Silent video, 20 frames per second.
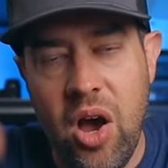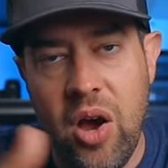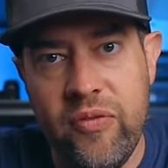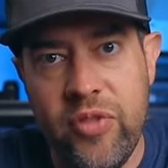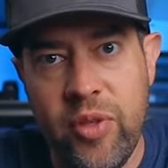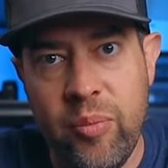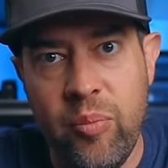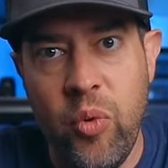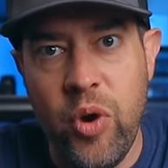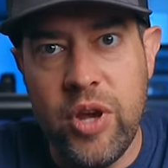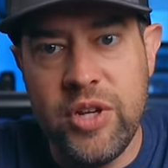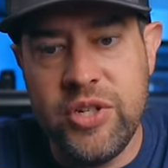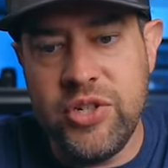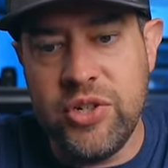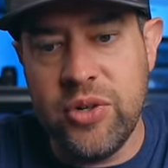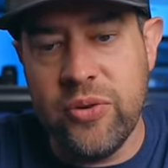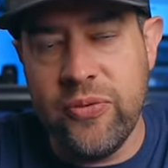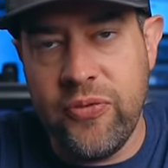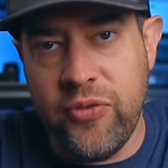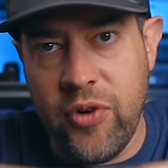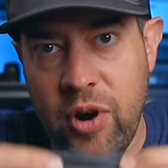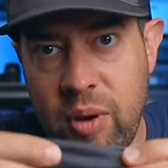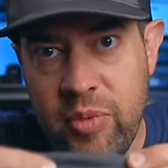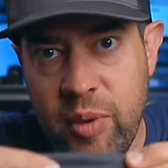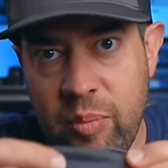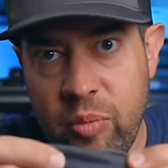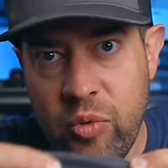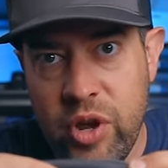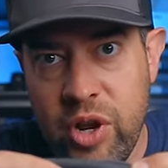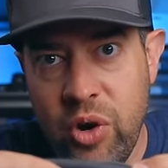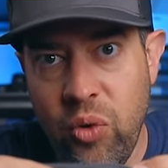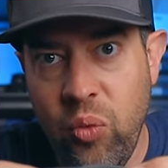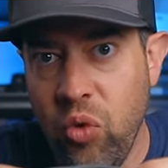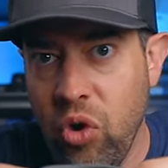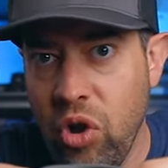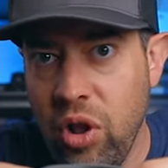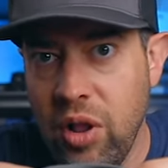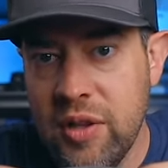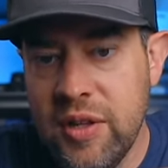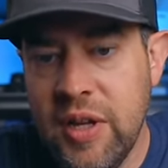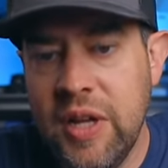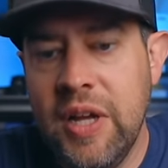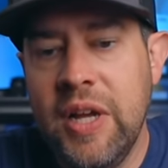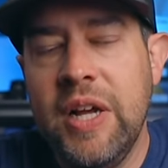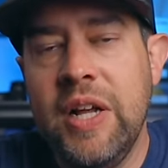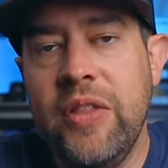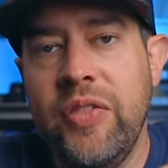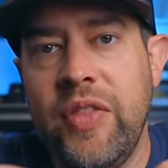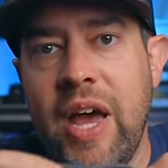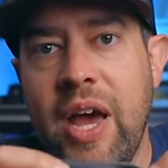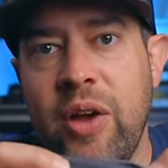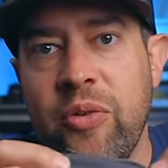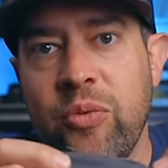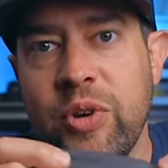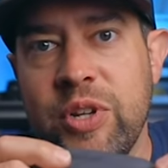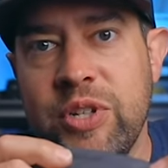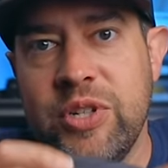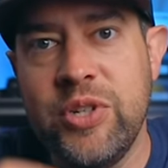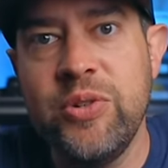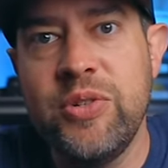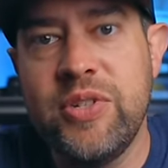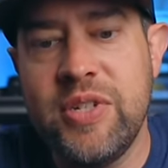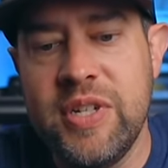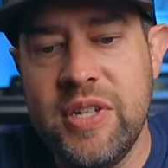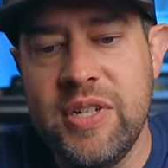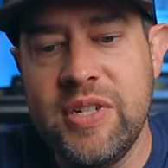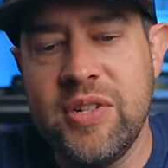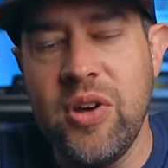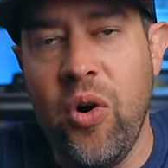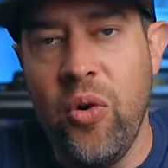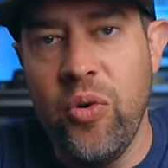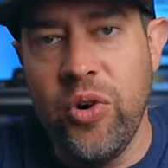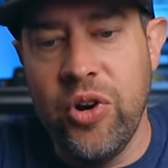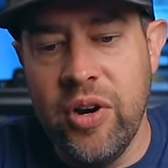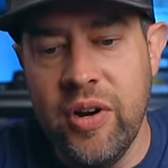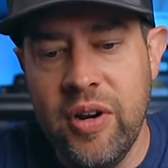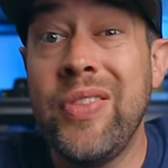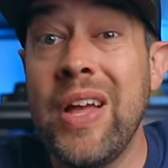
of the moisture from the merino wool that reduces odor.